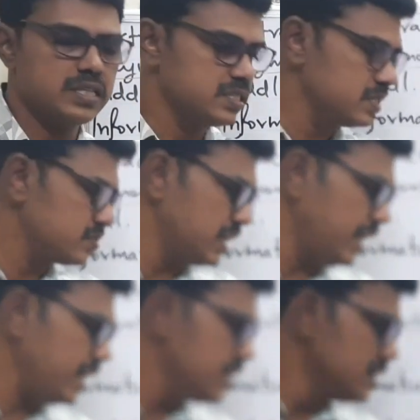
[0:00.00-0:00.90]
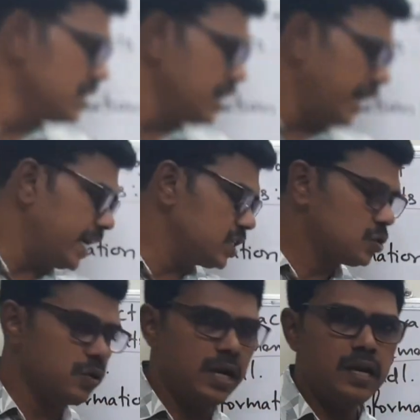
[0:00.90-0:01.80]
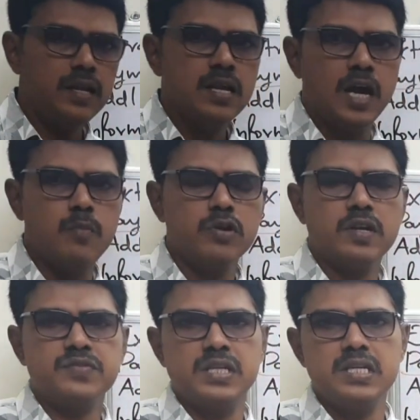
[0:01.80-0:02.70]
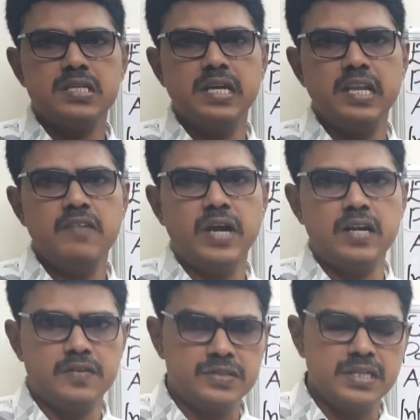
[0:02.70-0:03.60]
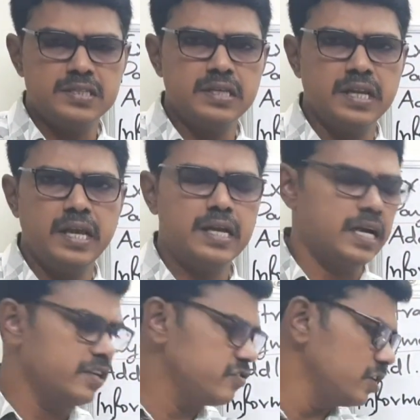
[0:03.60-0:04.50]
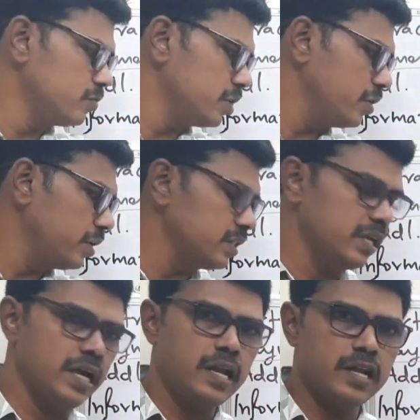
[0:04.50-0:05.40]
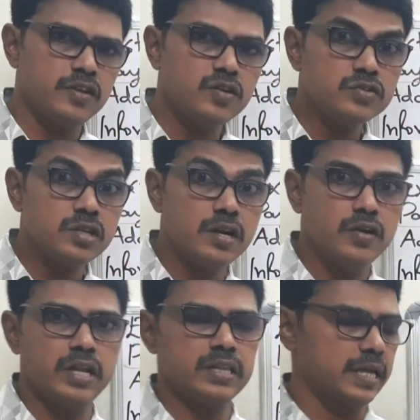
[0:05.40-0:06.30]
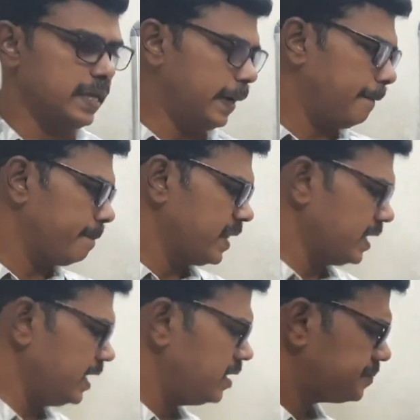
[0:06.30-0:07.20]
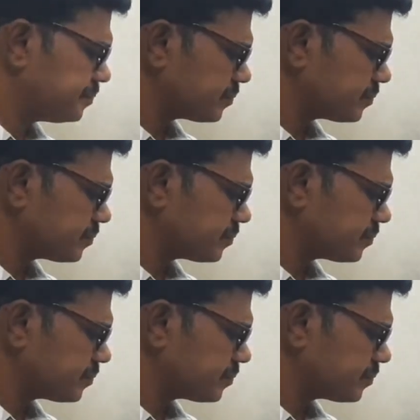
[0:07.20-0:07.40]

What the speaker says: This is the actual amount of stationery, value of stationery consumed during the year or used during the year, right?